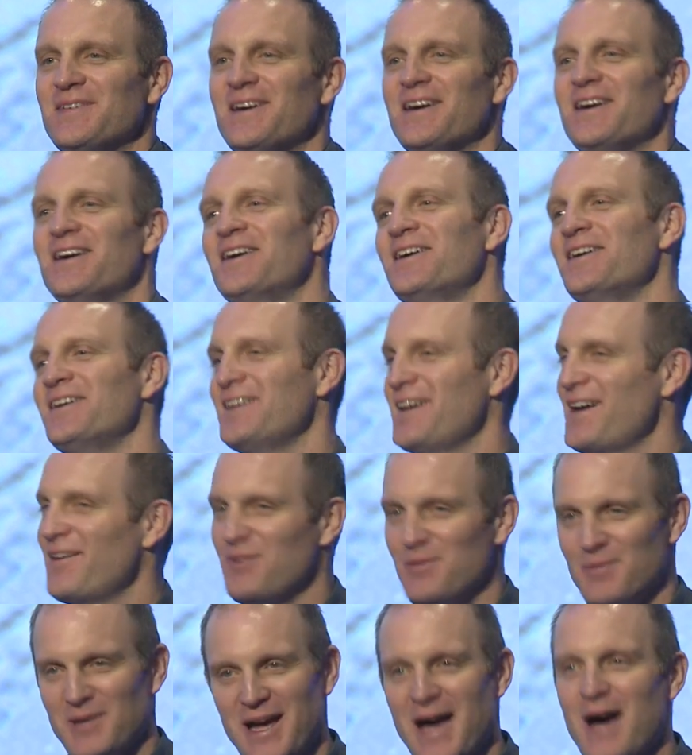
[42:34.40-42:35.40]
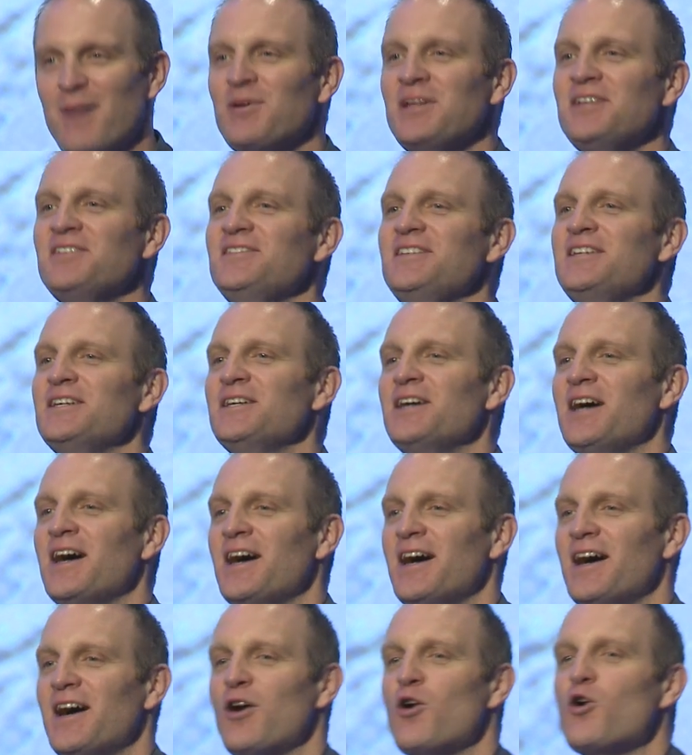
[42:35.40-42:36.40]
All right, everybody. How many see
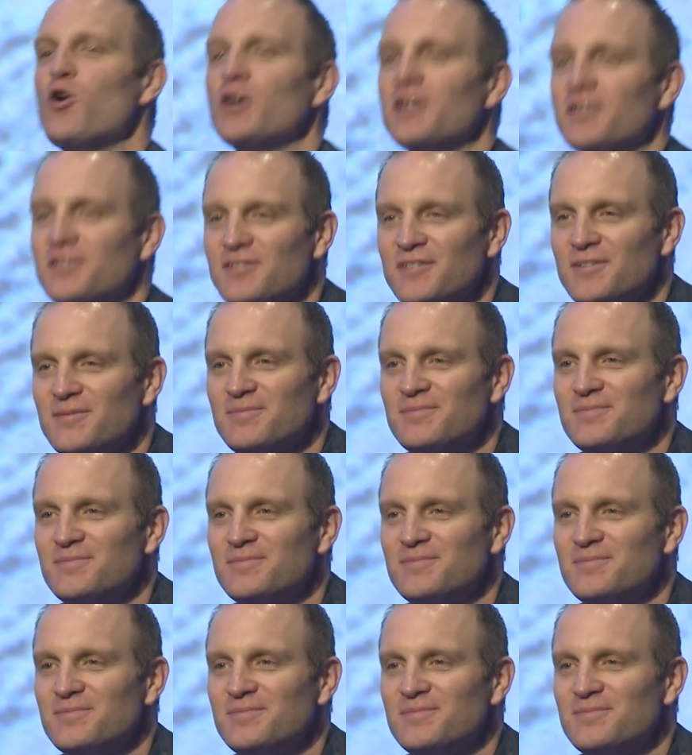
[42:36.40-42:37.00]
a horse?